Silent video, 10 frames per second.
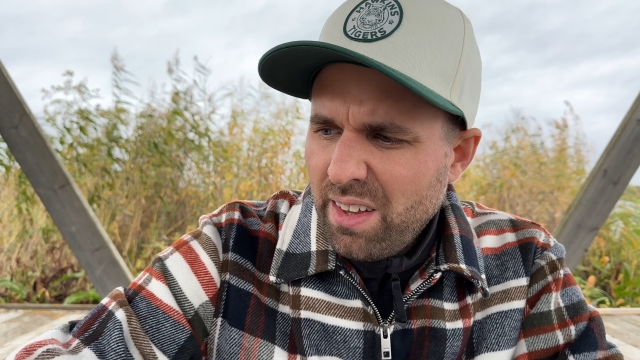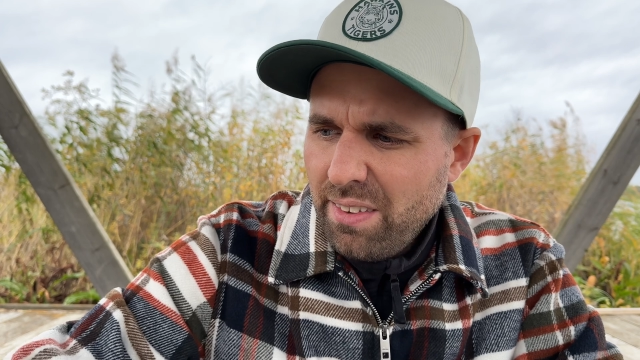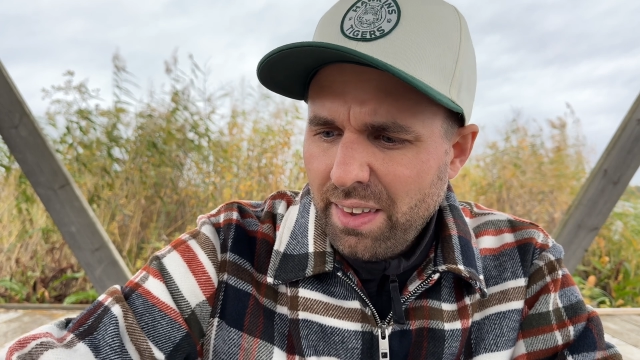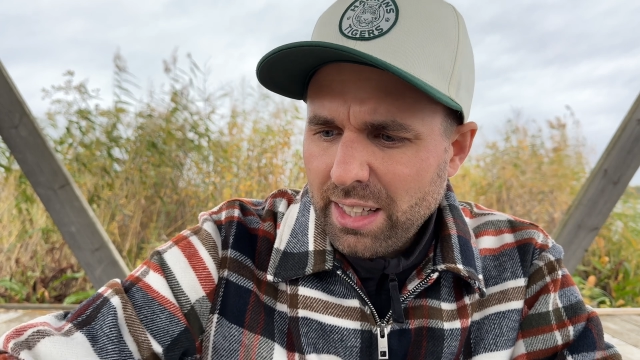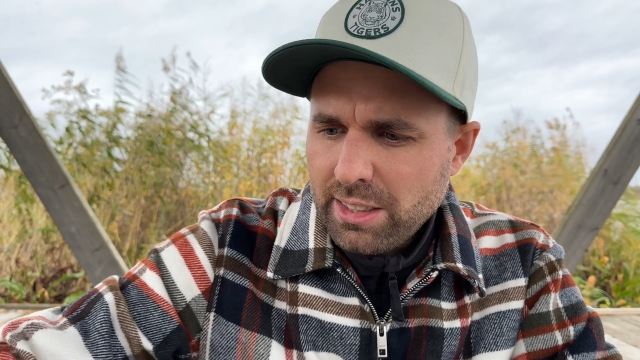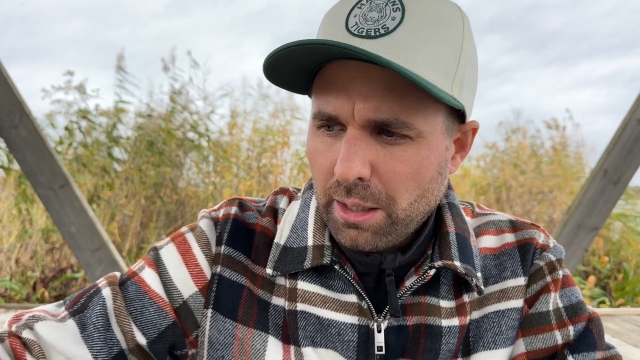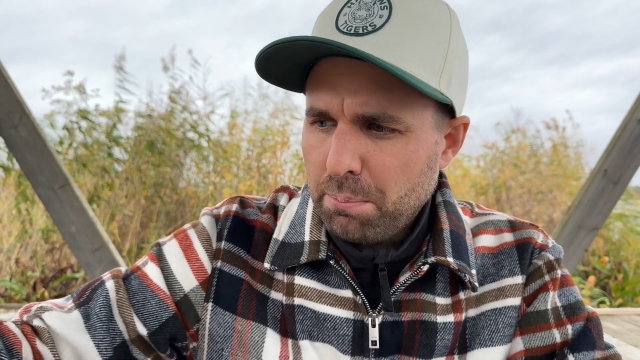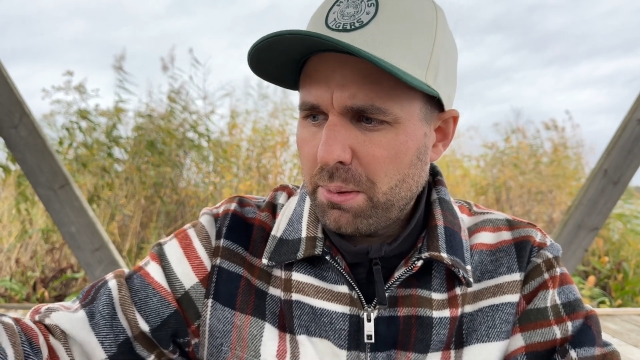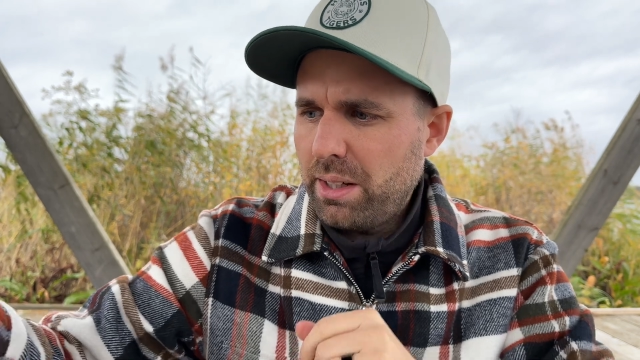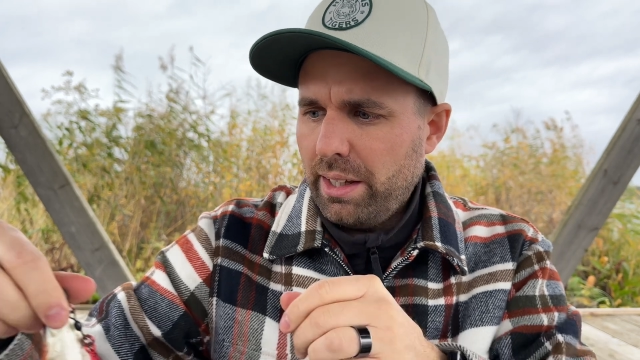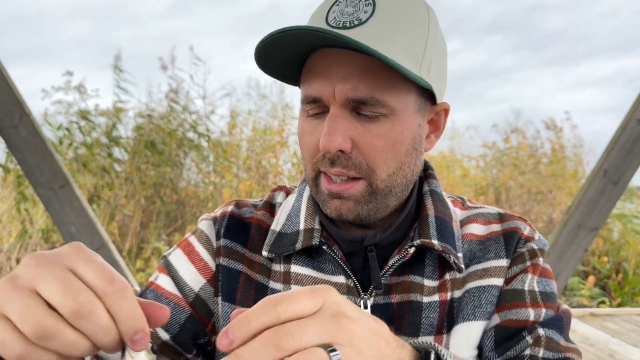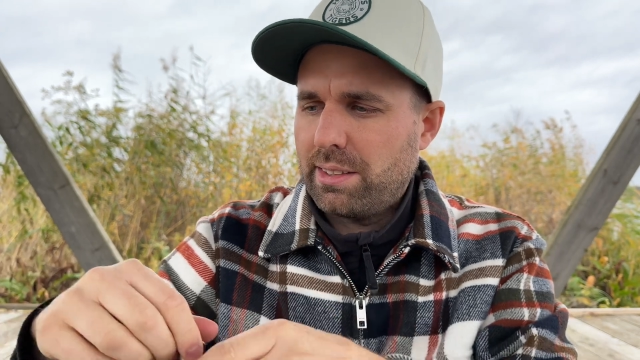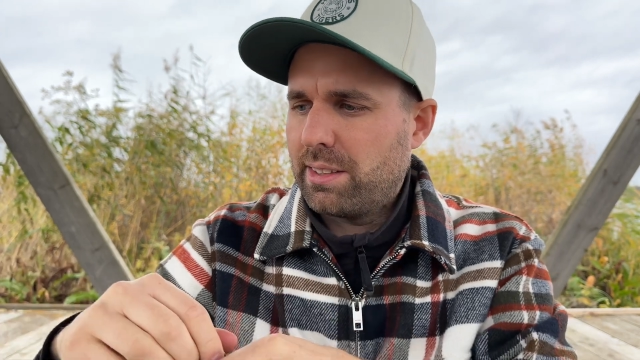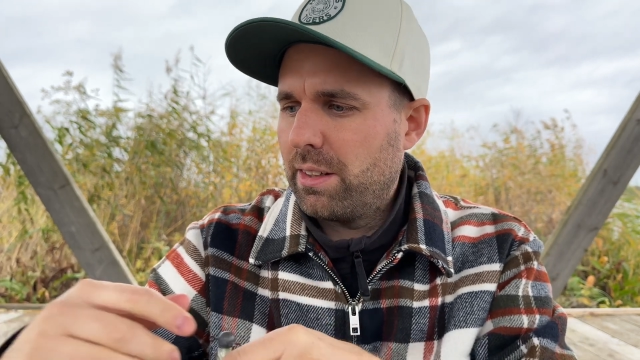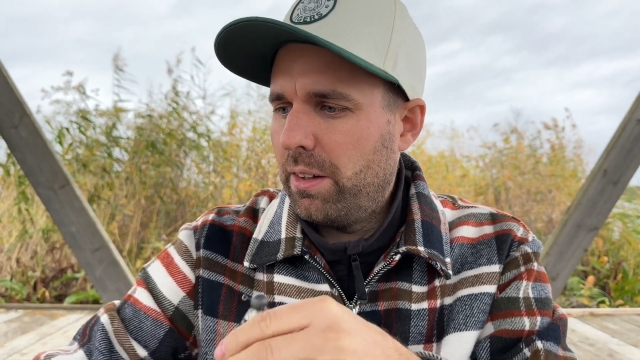Next up
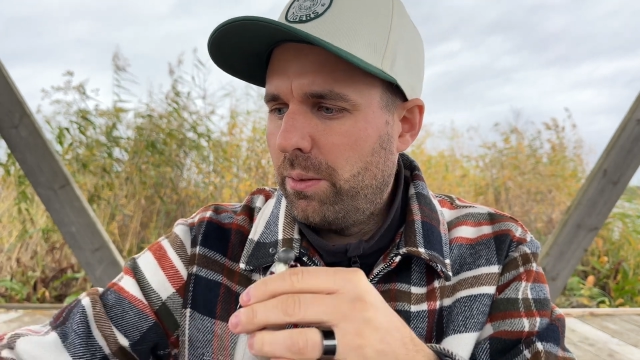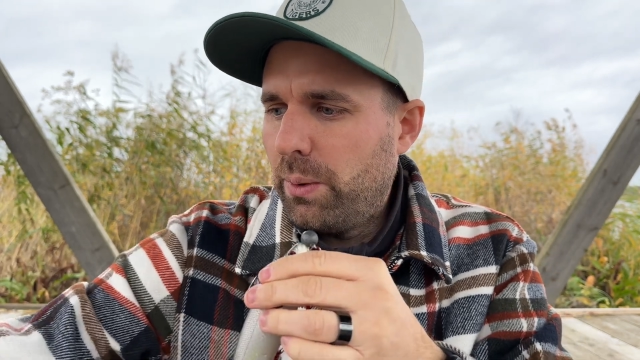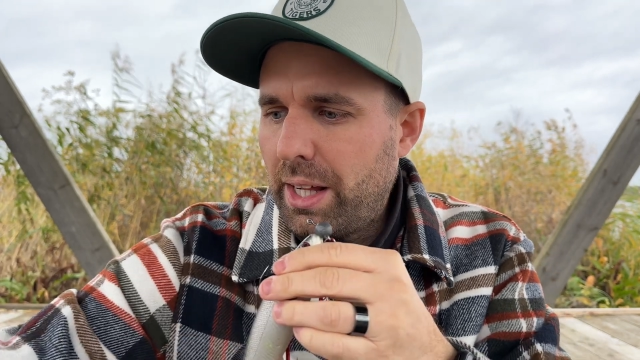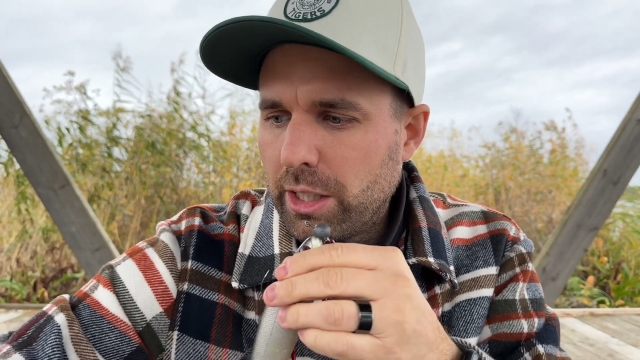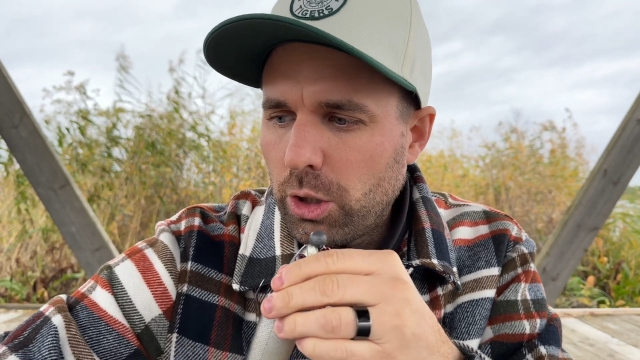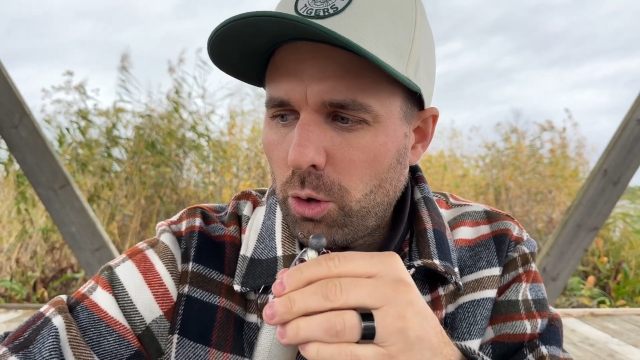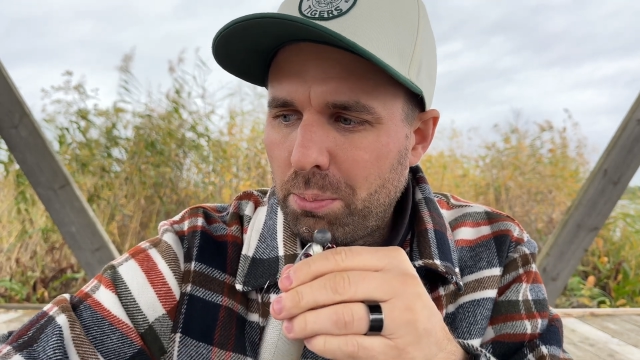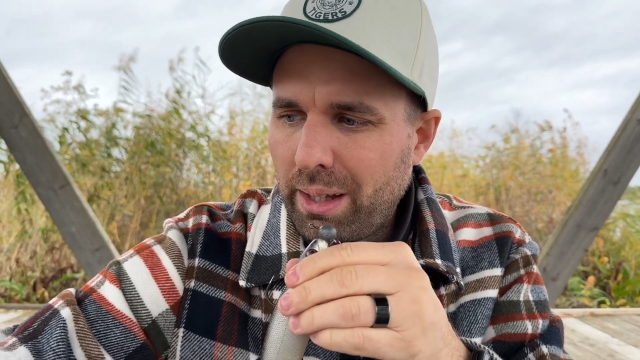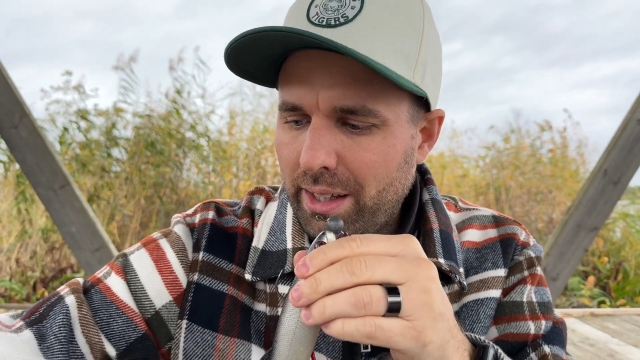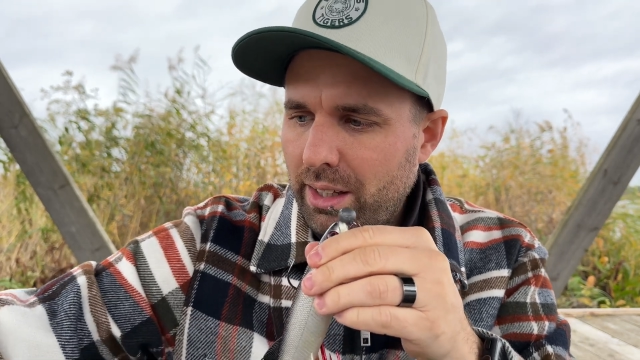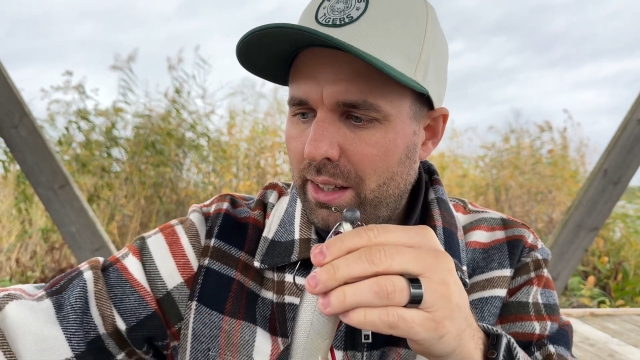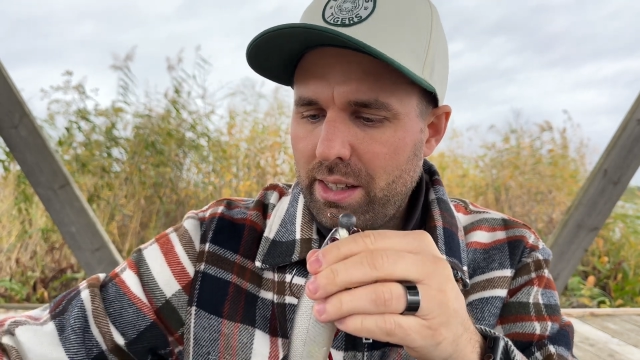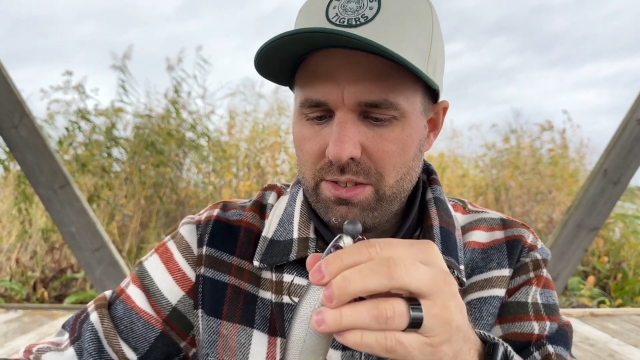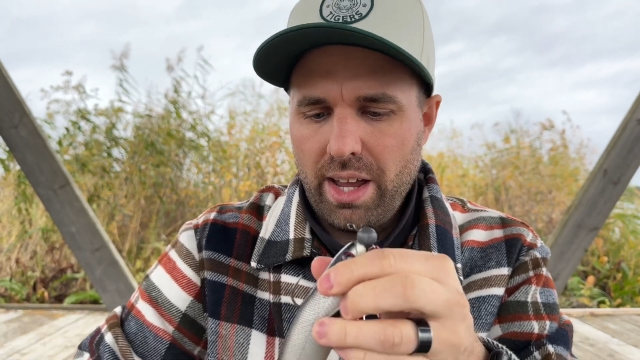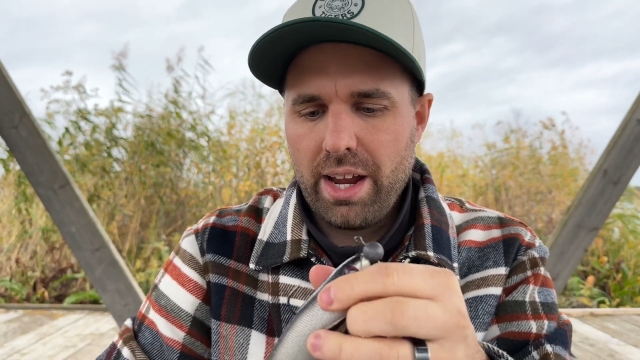is, when I go big,
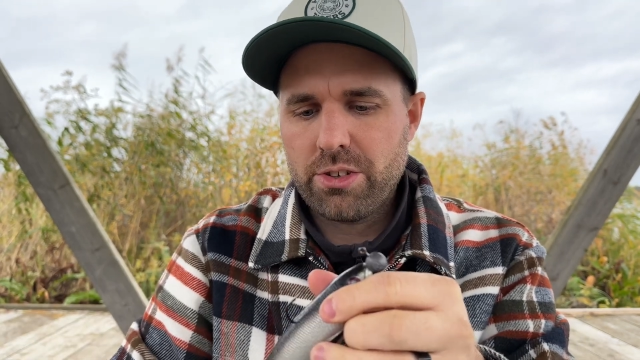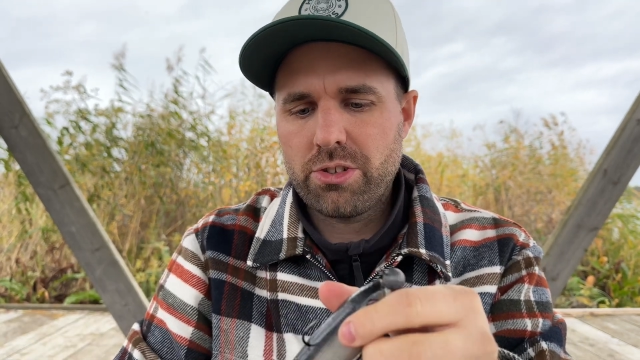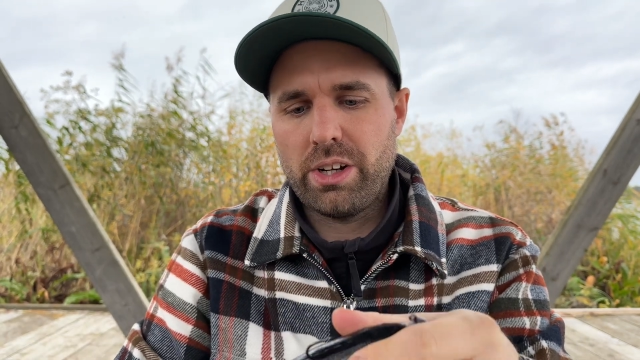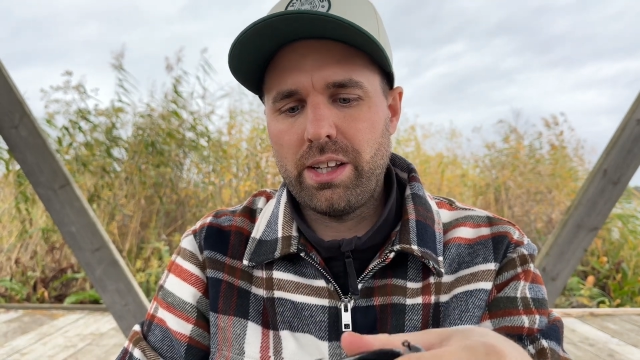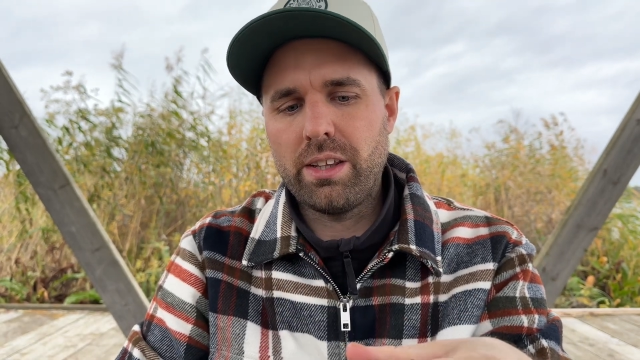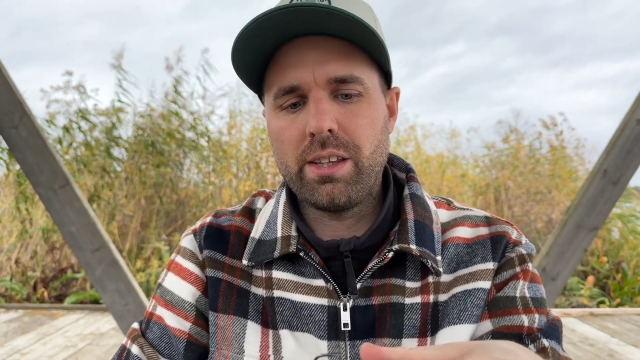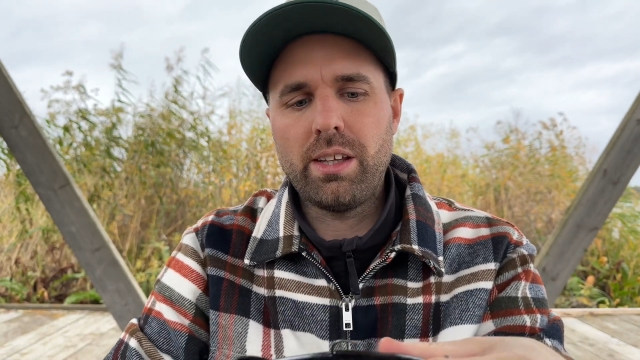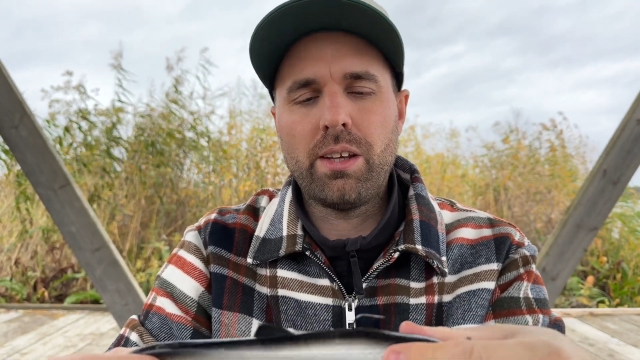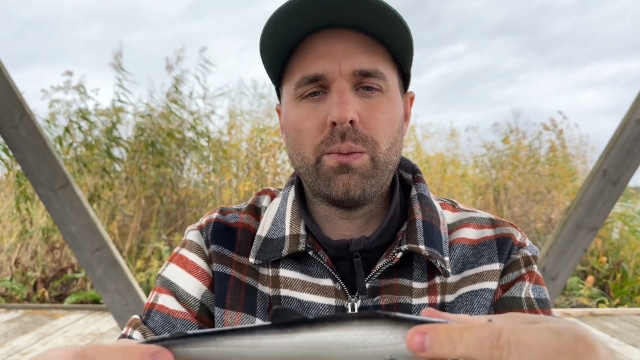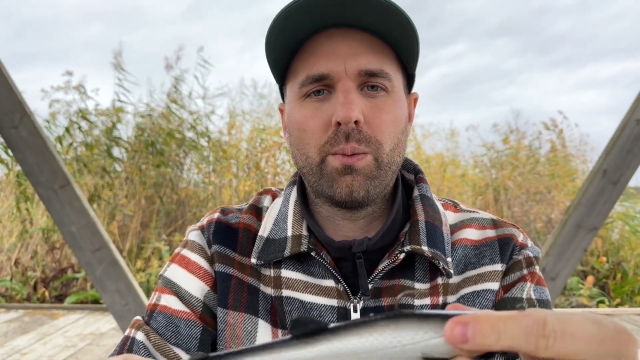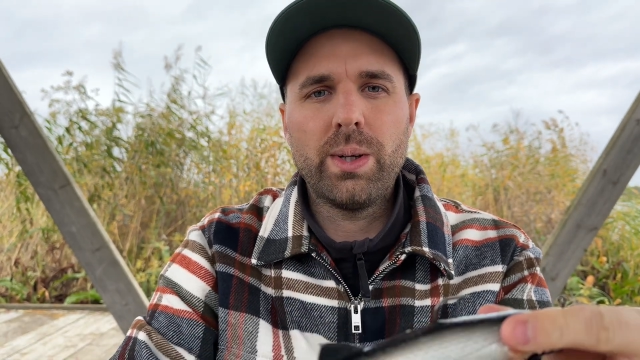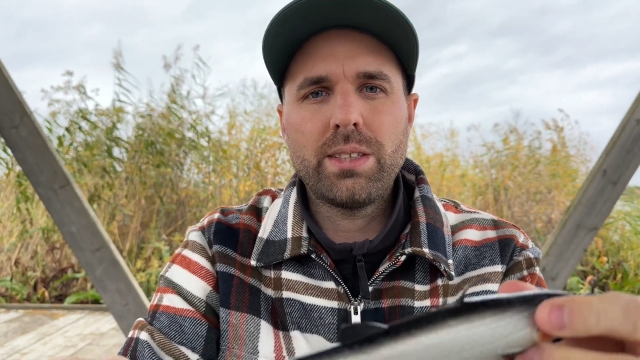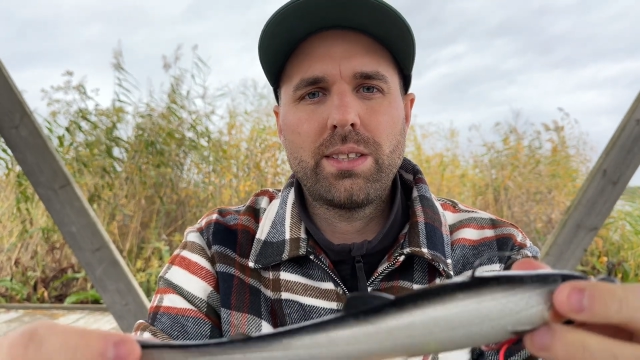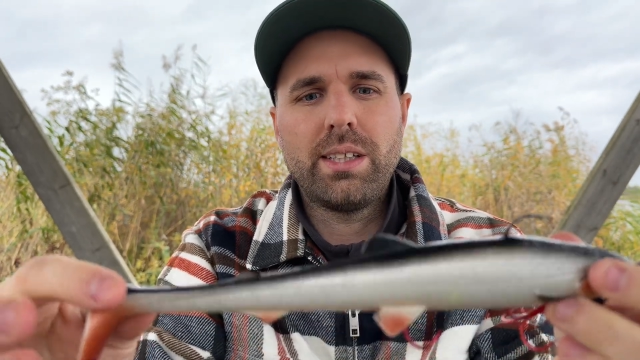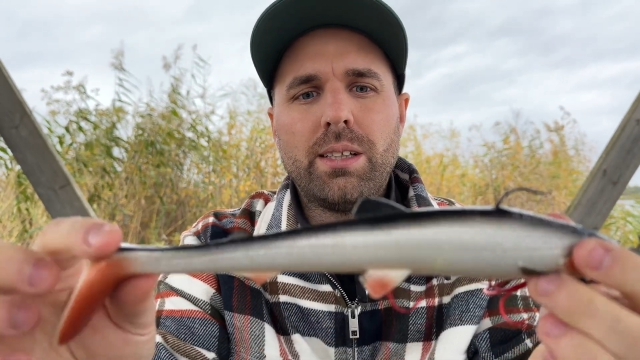is actually the
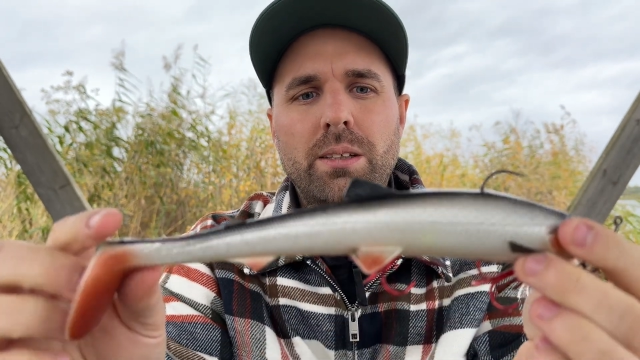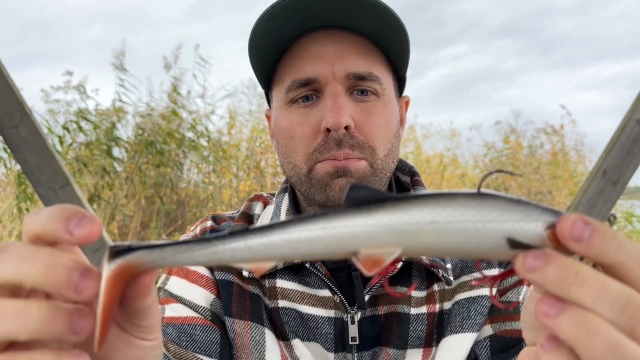Westin